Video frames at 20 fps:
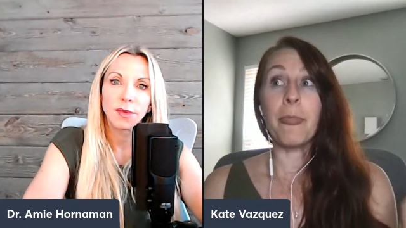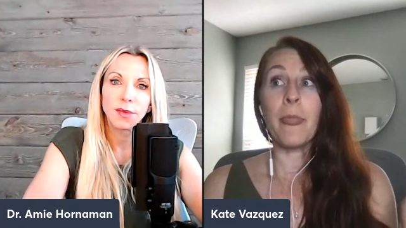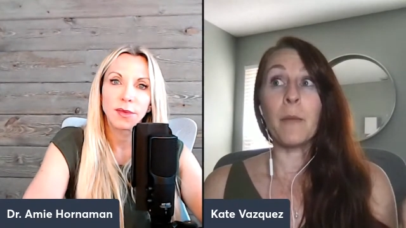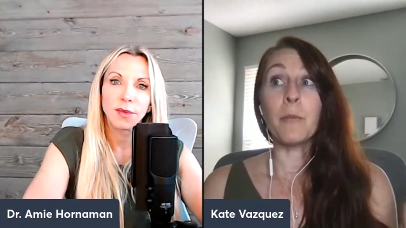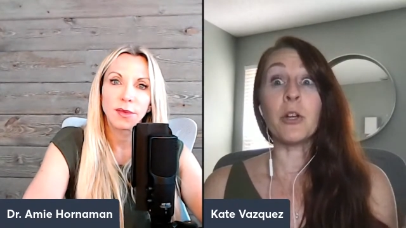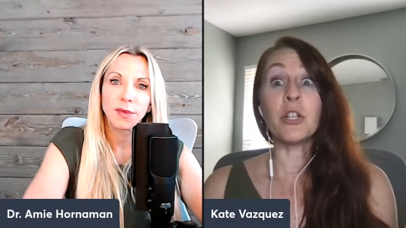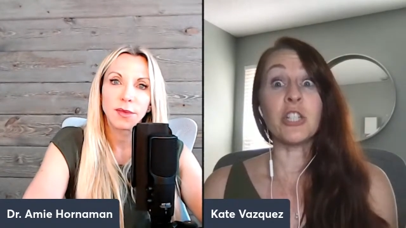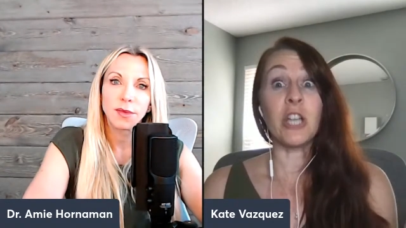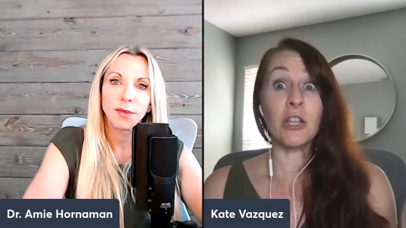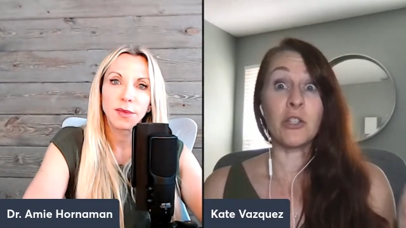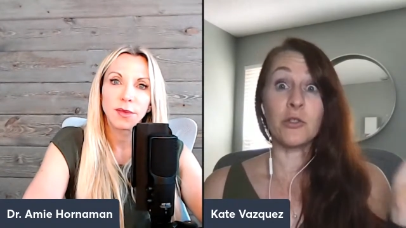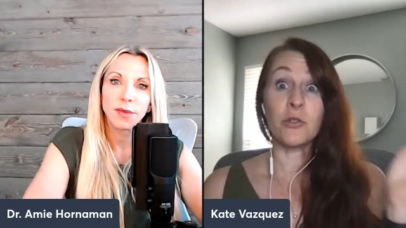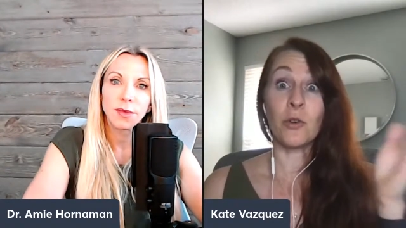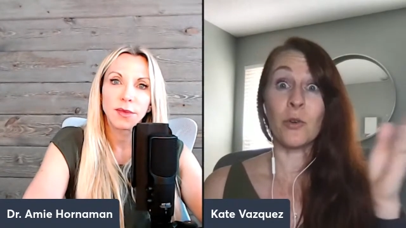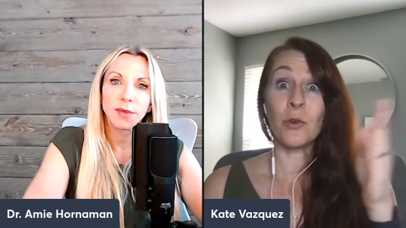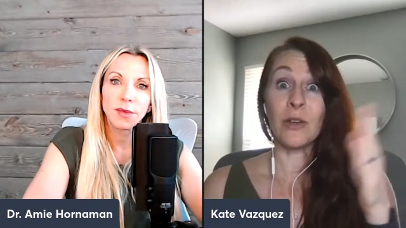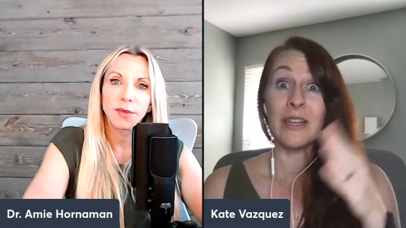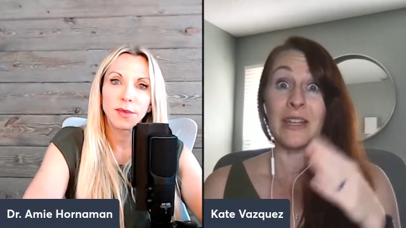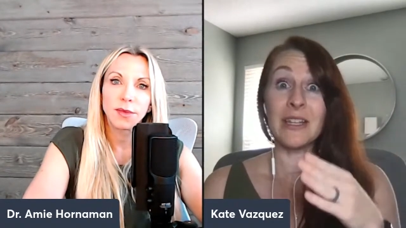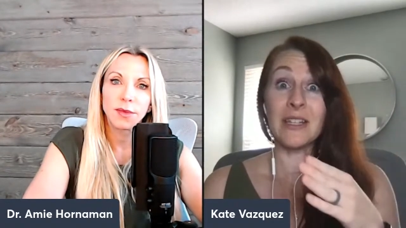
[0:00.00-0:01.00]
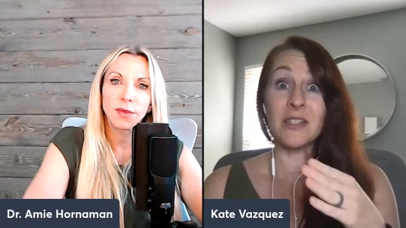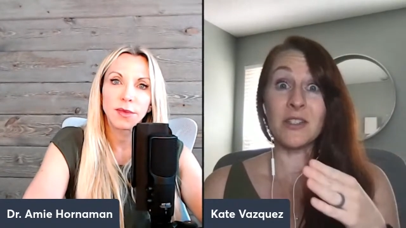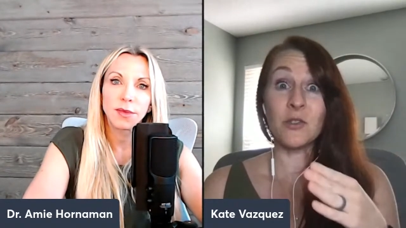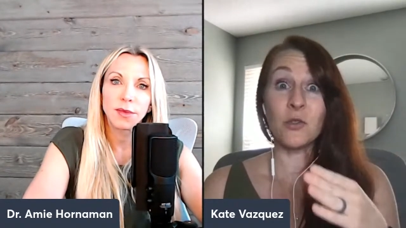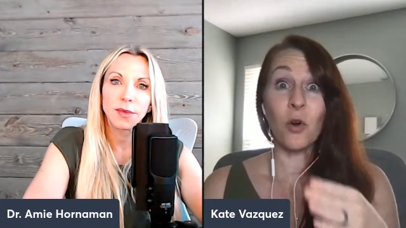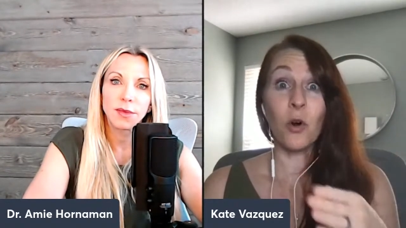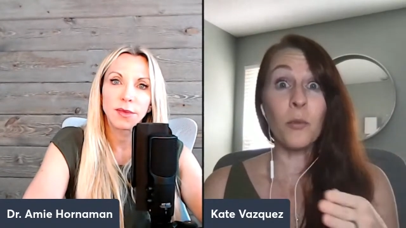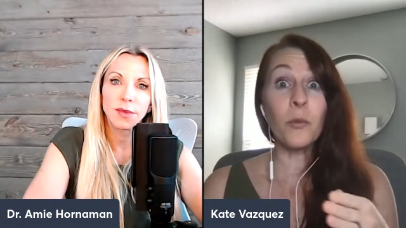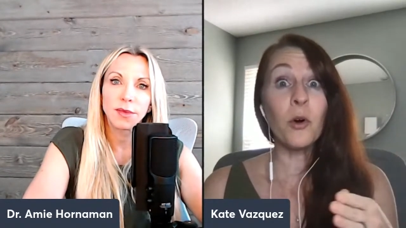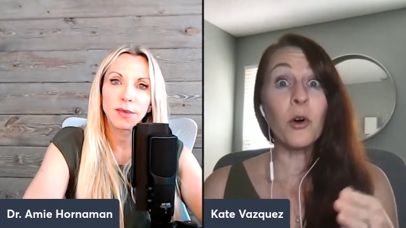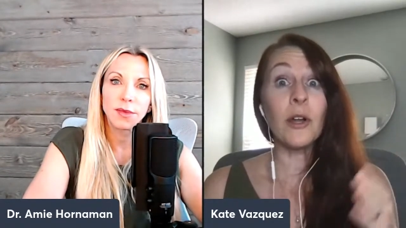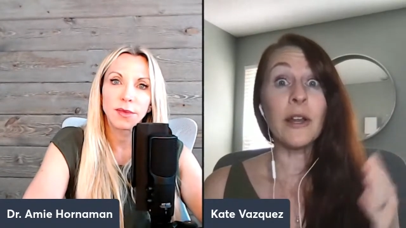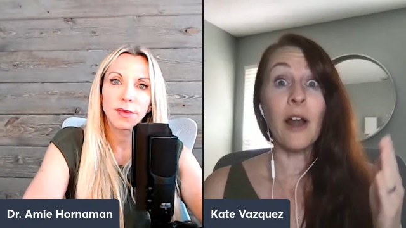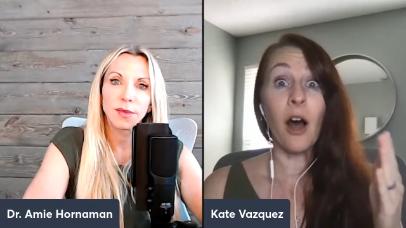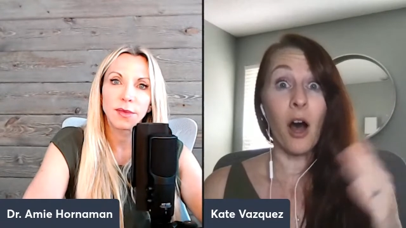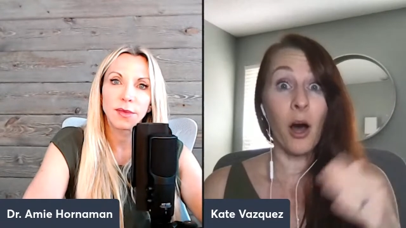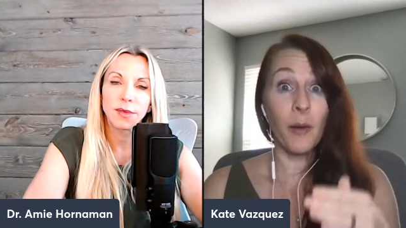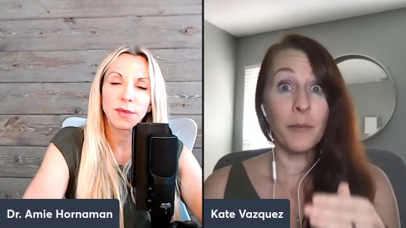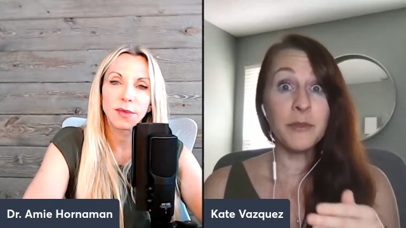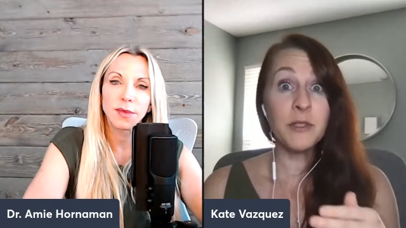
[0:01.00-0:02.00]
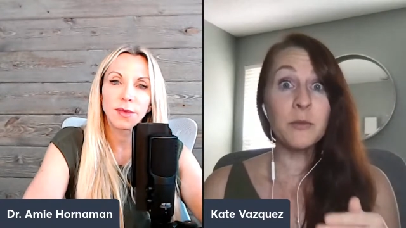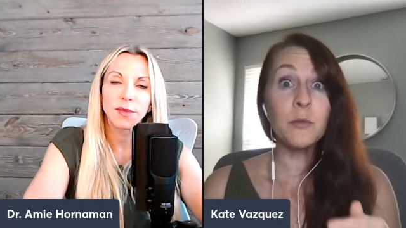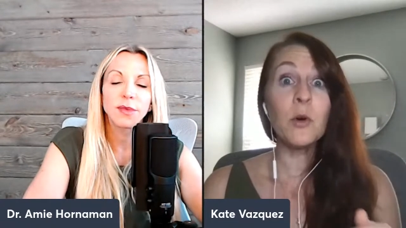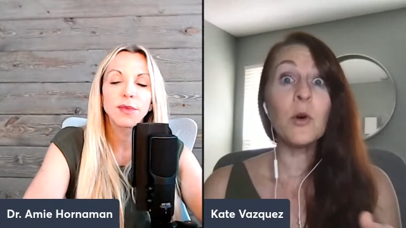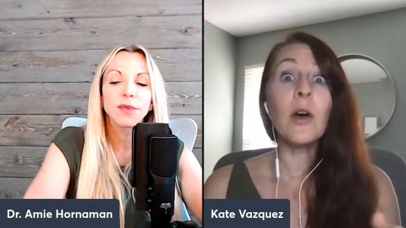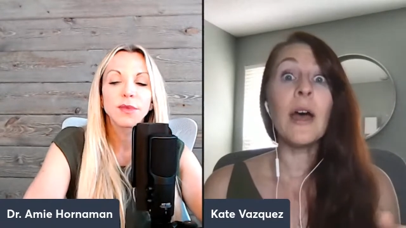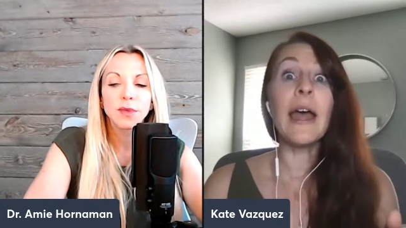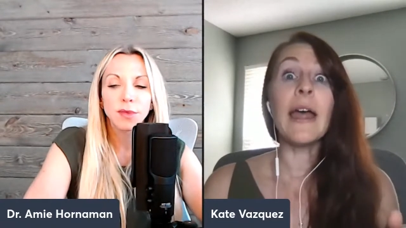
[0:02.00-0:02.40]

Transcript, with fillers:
Speaker 1: progesterone is normal and optimal,